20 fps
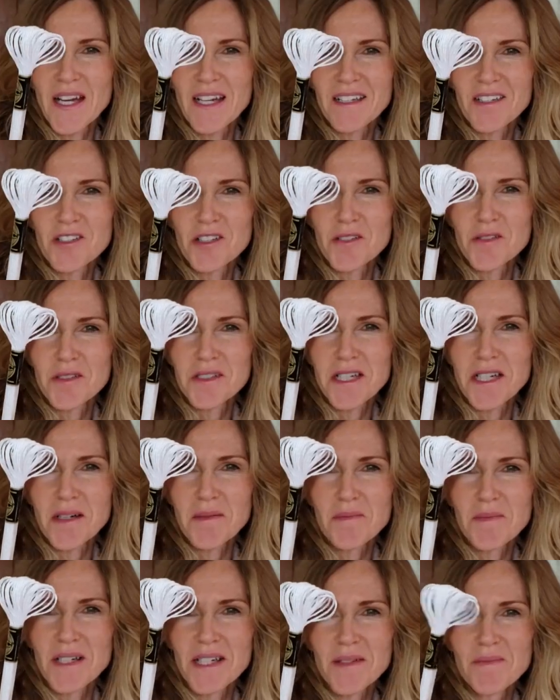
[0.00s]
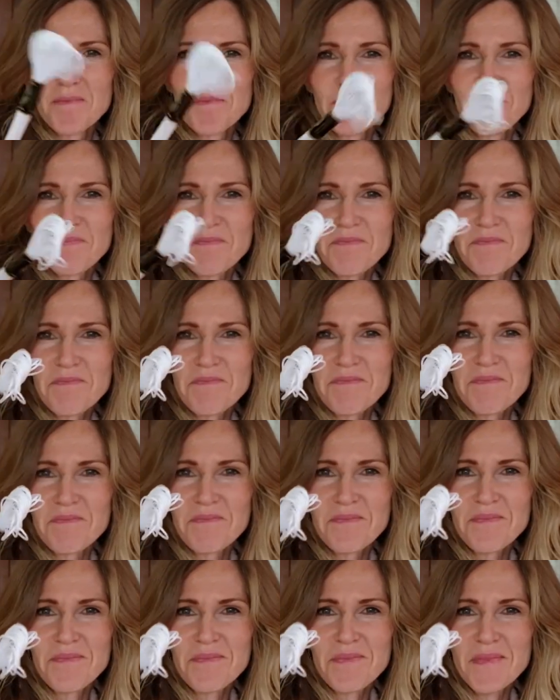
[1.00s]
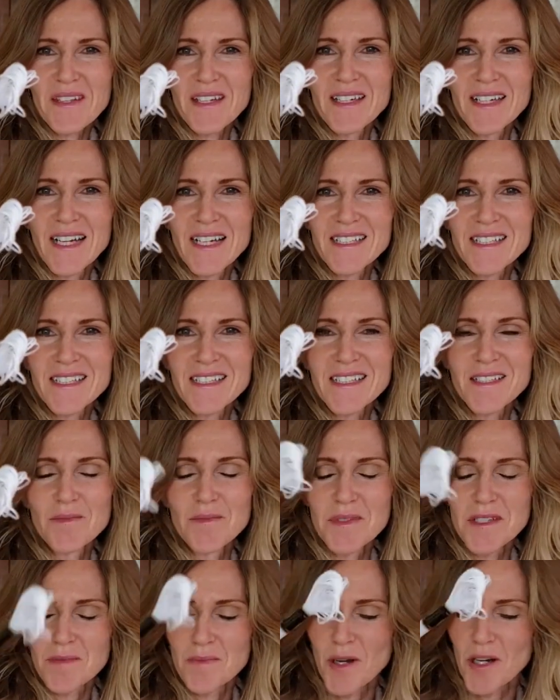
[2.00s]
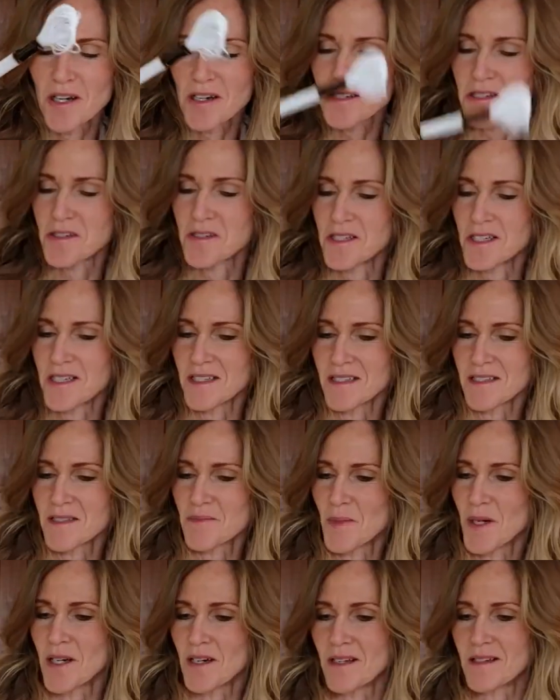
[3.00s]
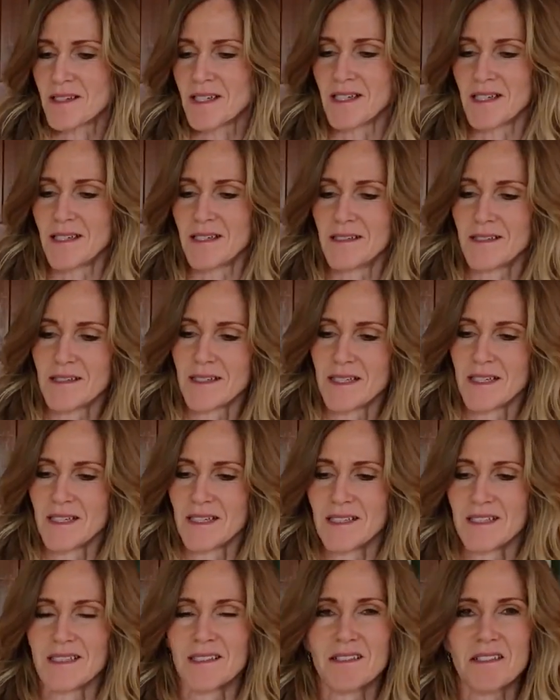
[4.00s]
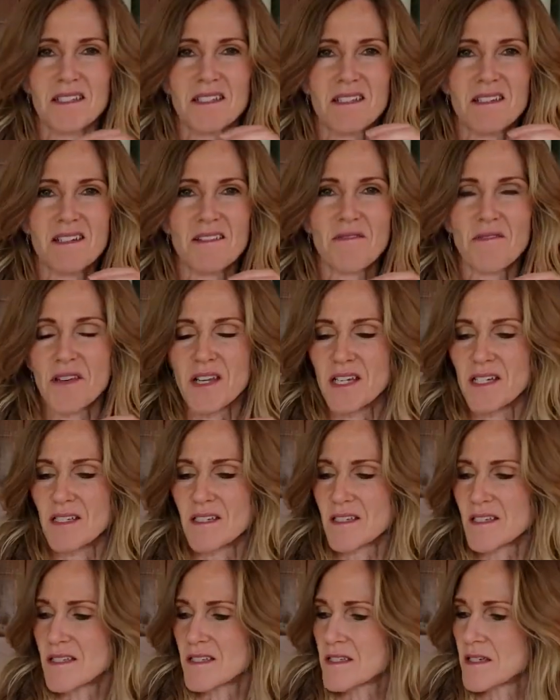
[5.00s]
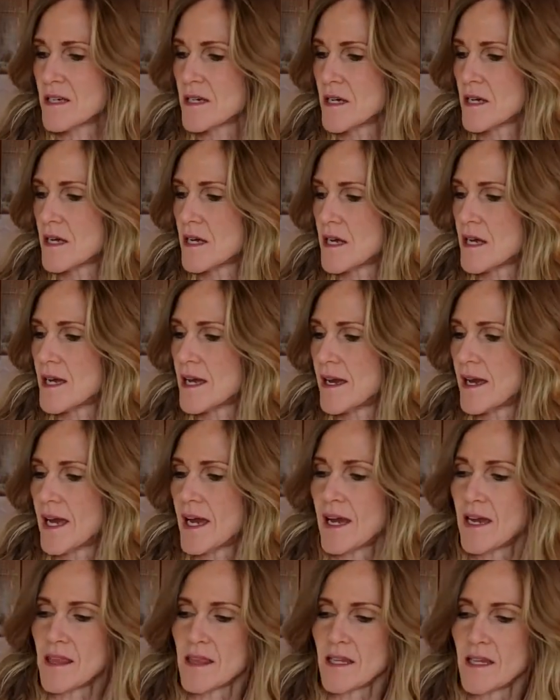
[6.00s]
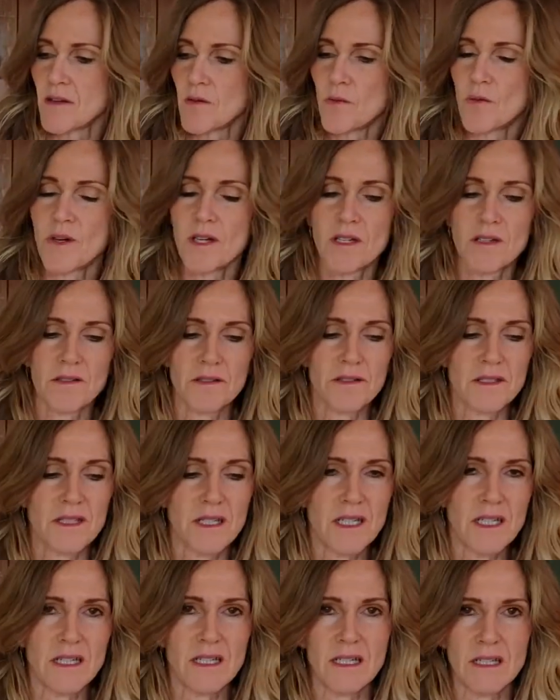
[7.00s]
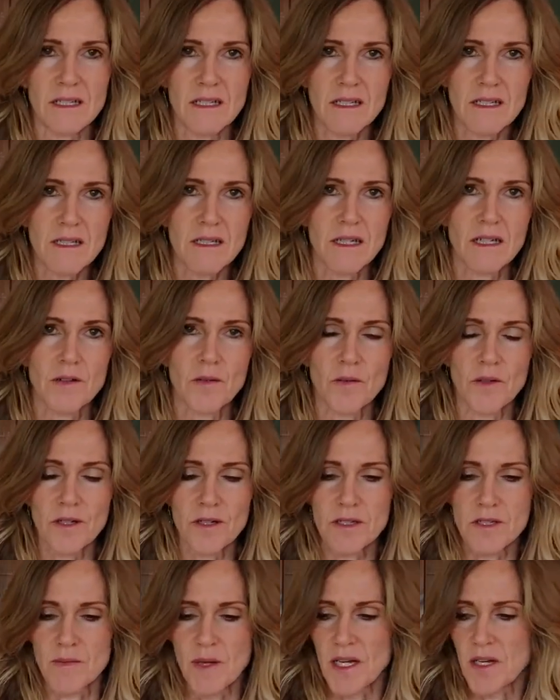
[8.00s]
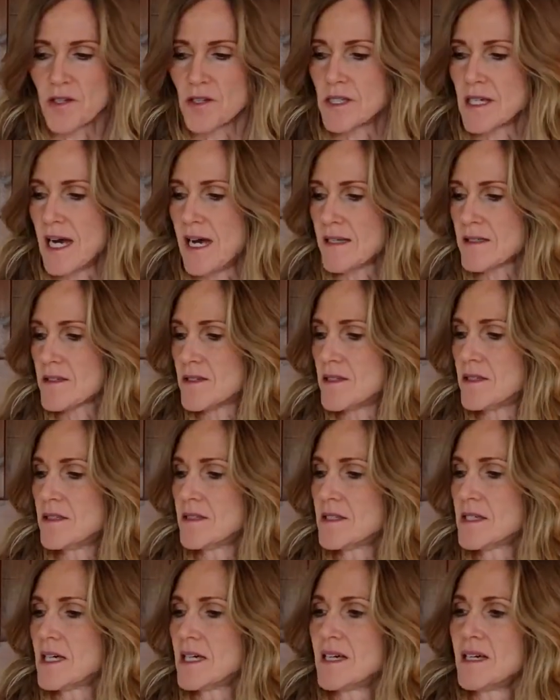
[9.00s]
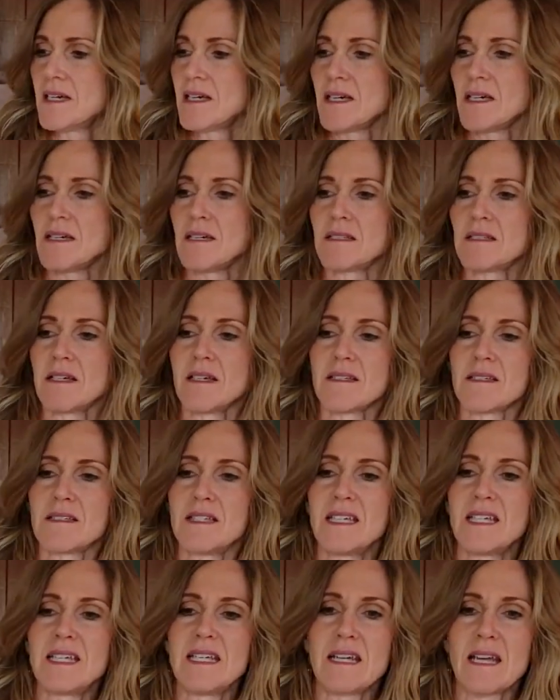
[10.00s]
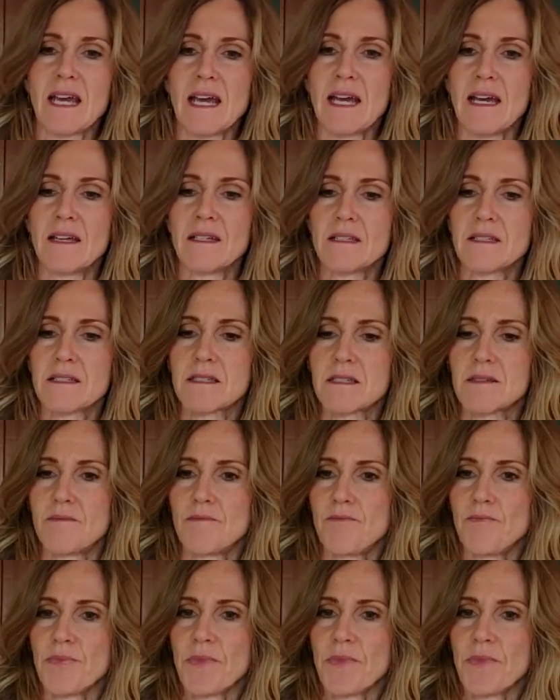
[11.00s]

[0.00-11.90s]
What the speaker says: that shows up, but it has some spark to it, sparkly, little stiffness. And then what you'll need in order to make your tassel is a CD case.